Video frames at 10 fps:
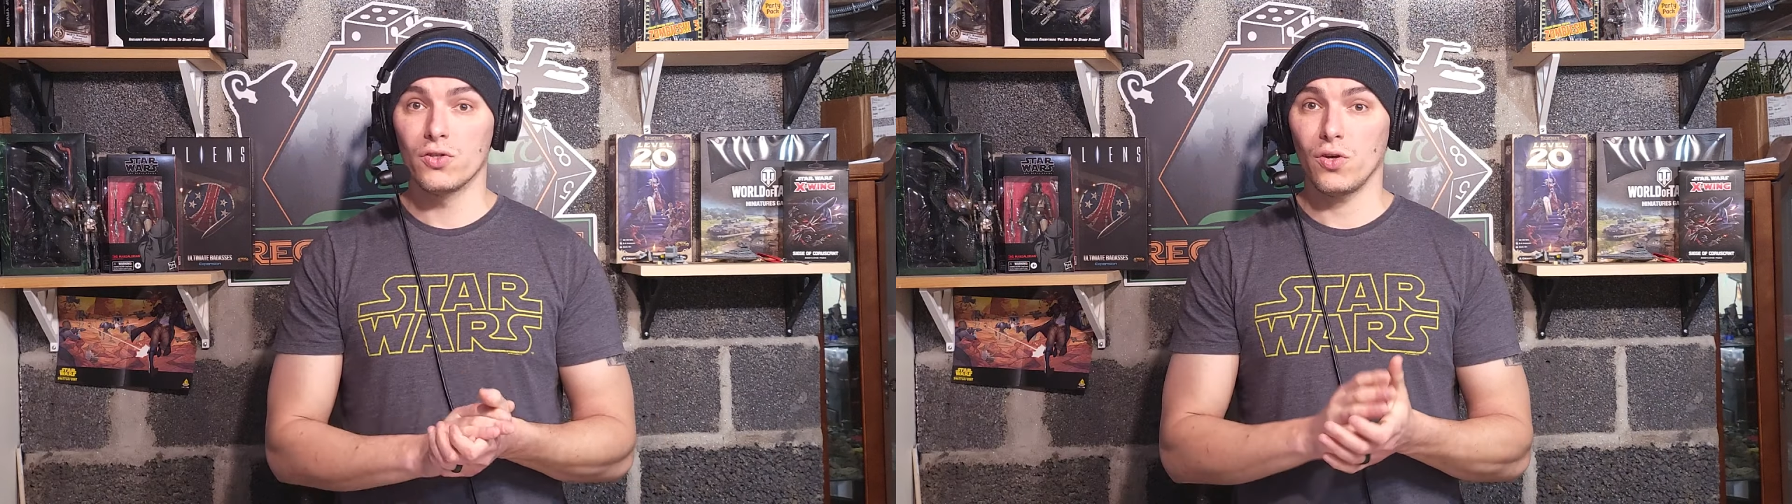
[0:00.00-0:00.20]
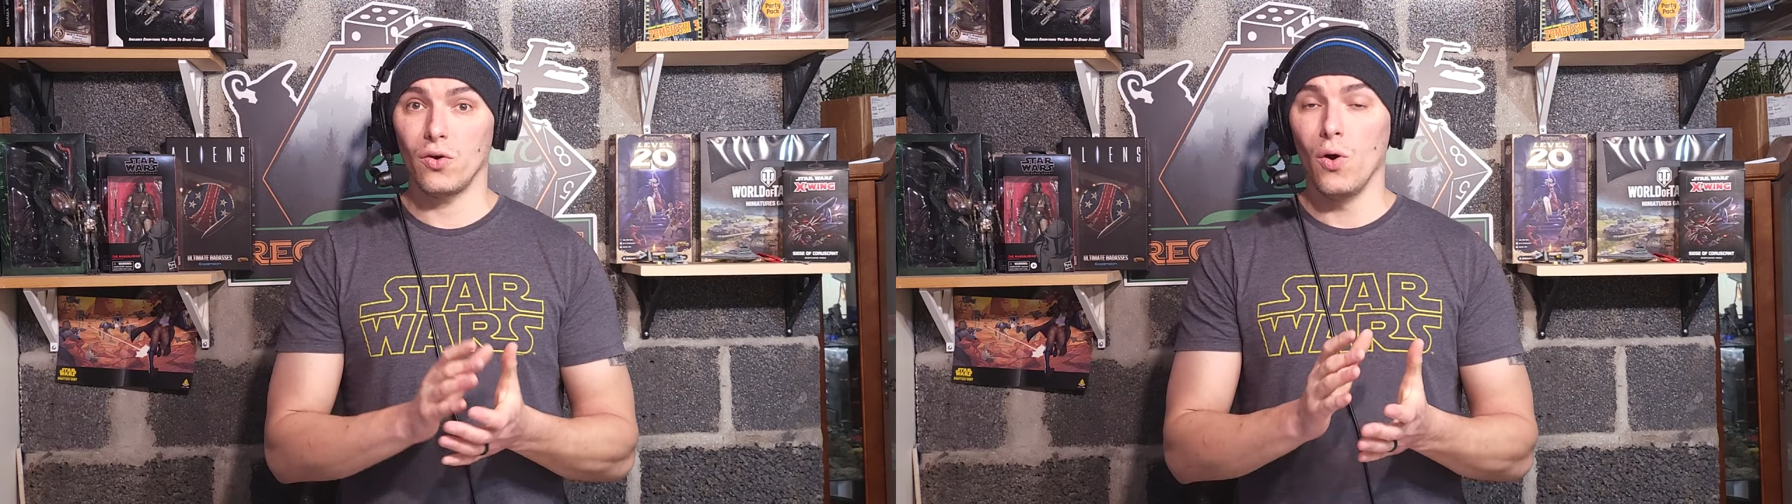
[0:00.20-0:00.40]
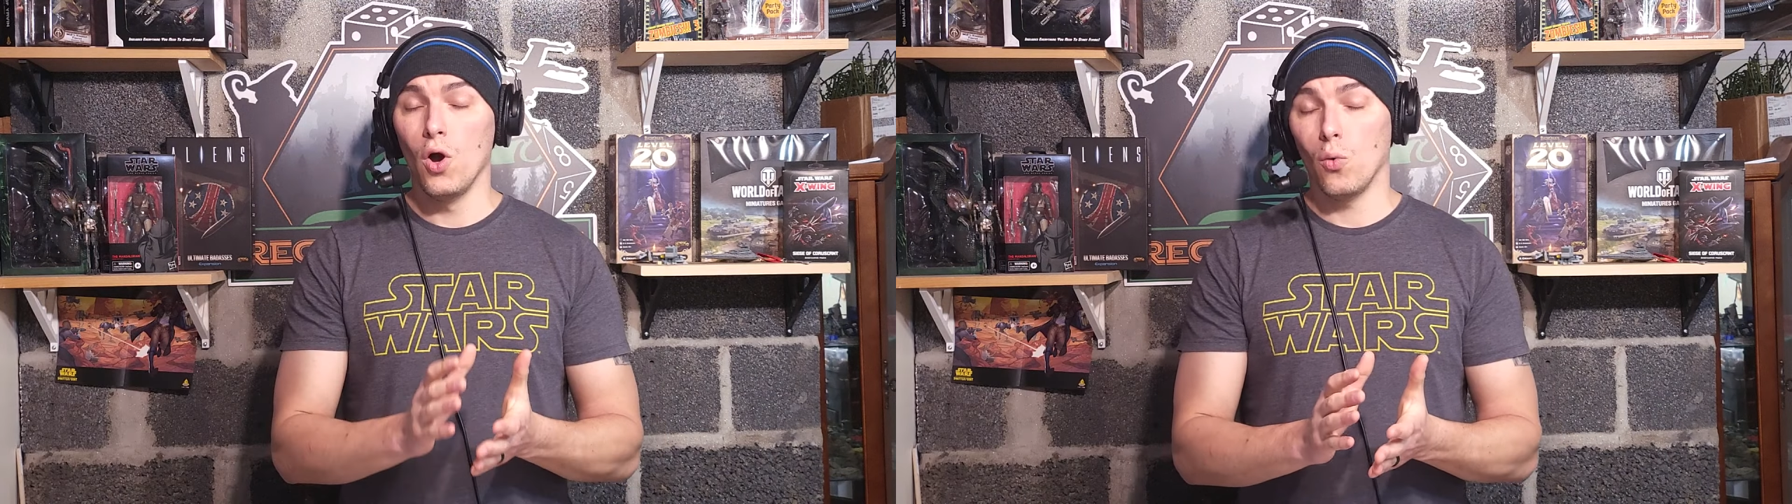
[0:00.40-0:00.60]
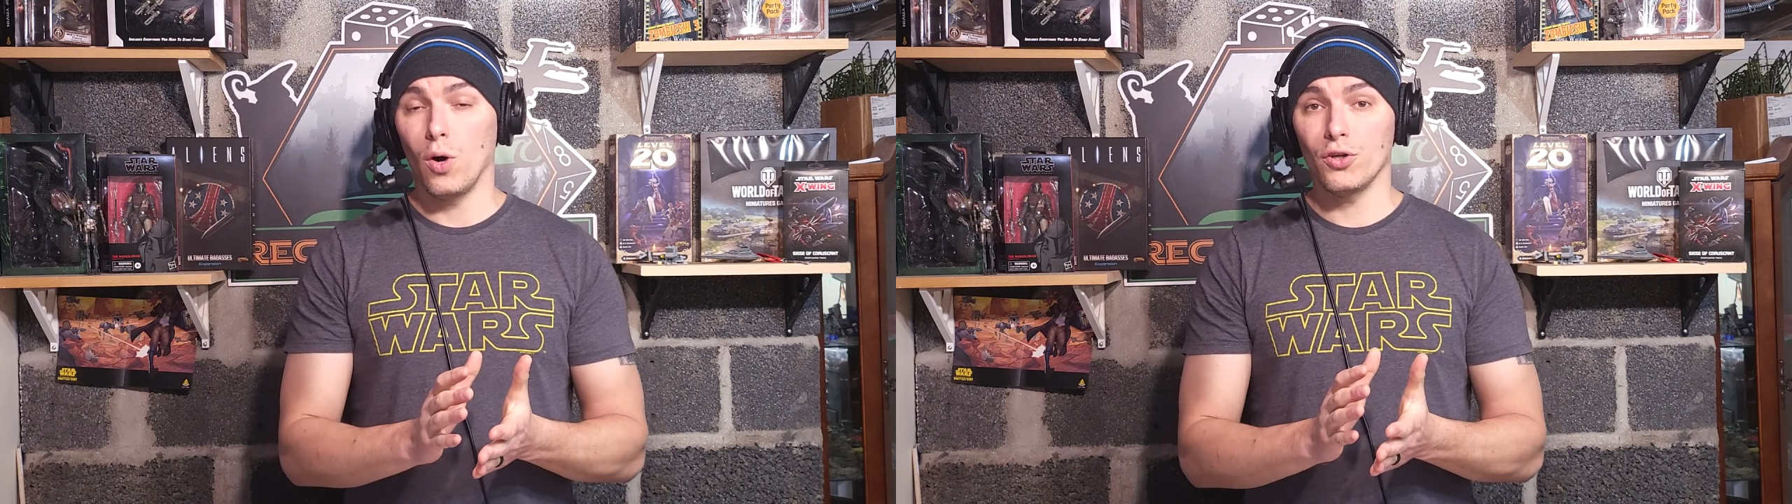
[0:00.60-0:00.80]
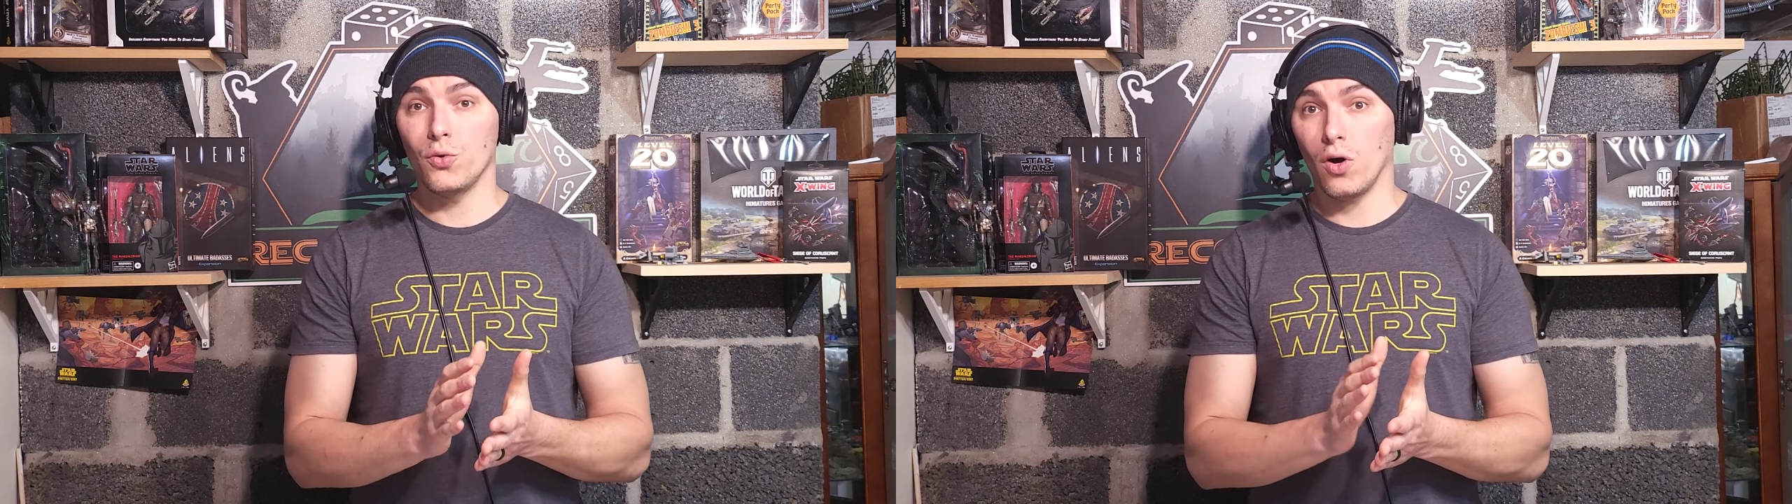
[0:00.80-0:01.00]
So,
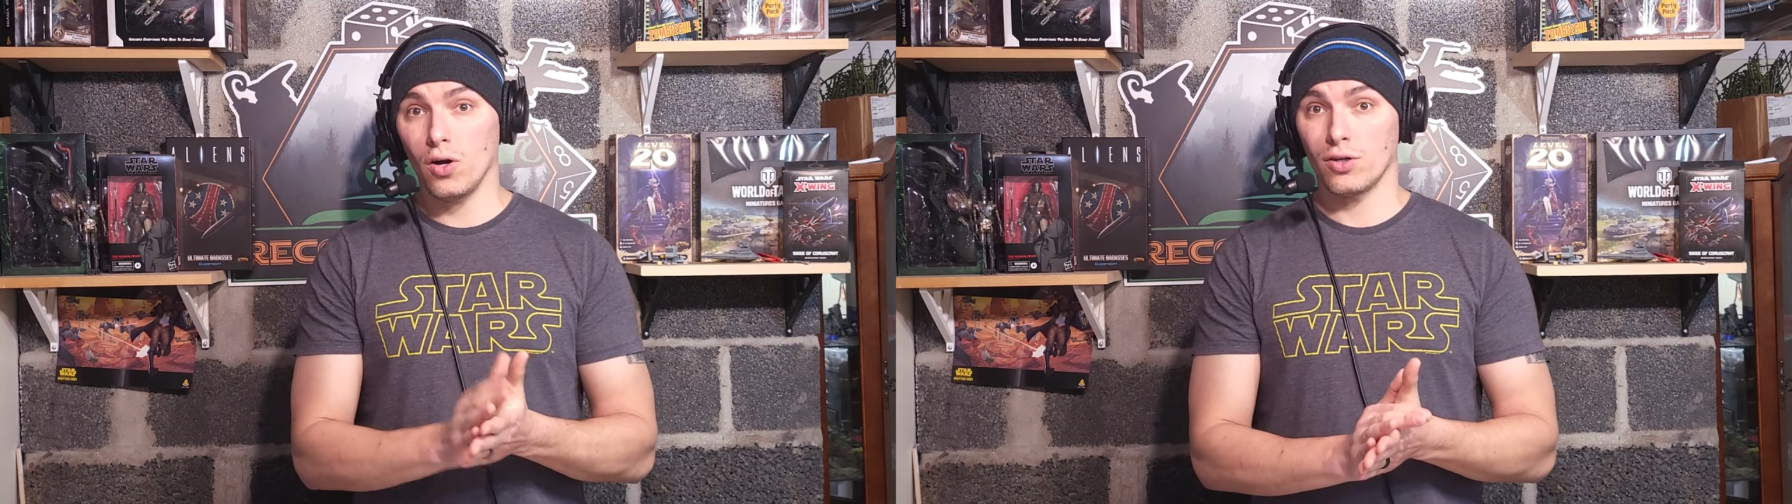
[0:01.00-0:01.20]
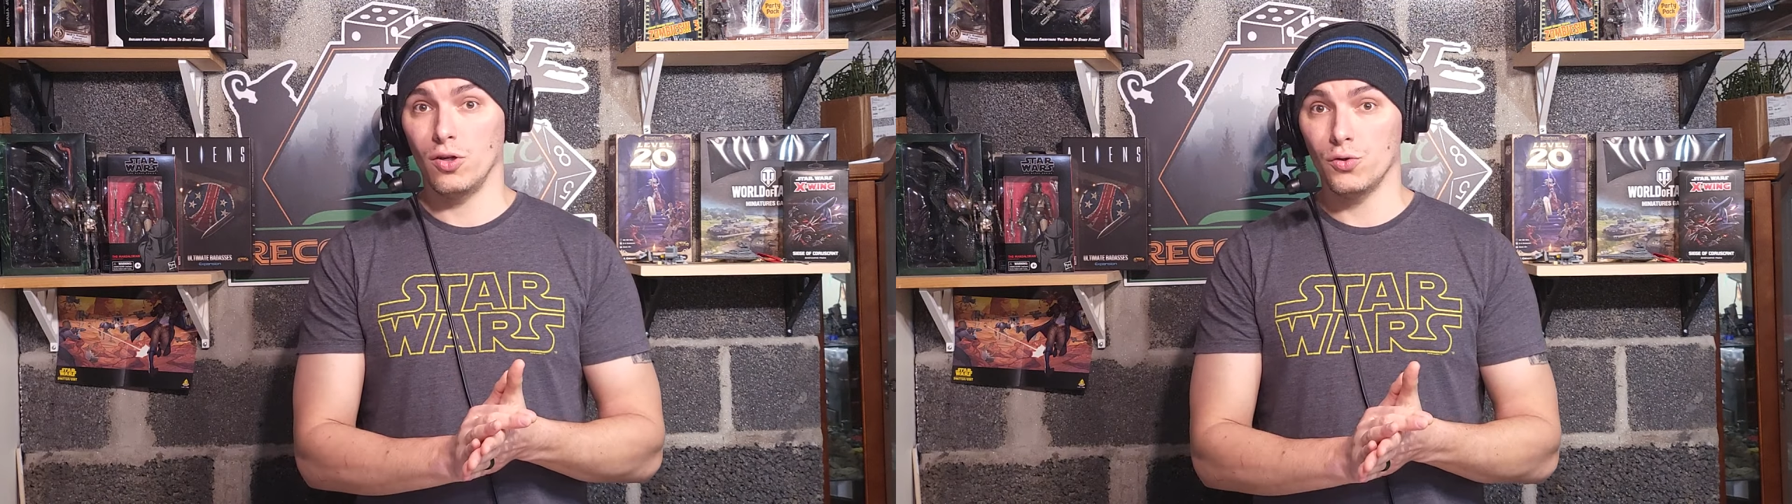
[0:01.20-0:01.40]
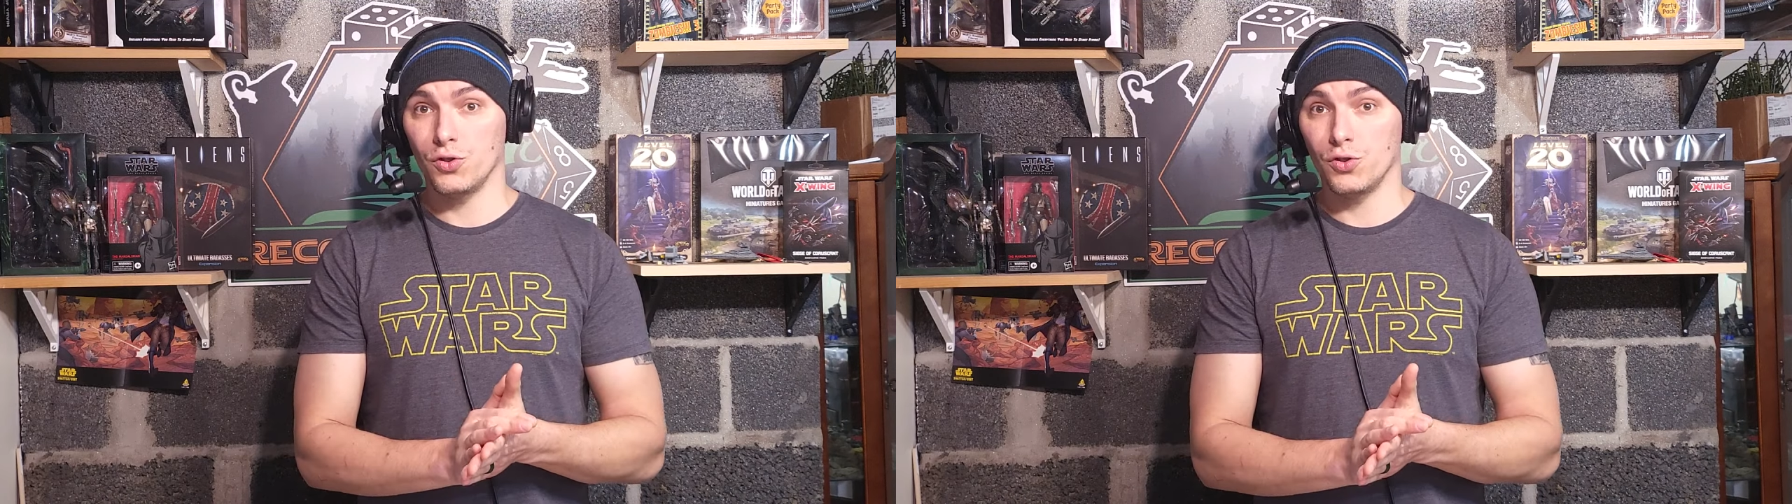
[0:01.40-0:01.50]
while you are cloaked,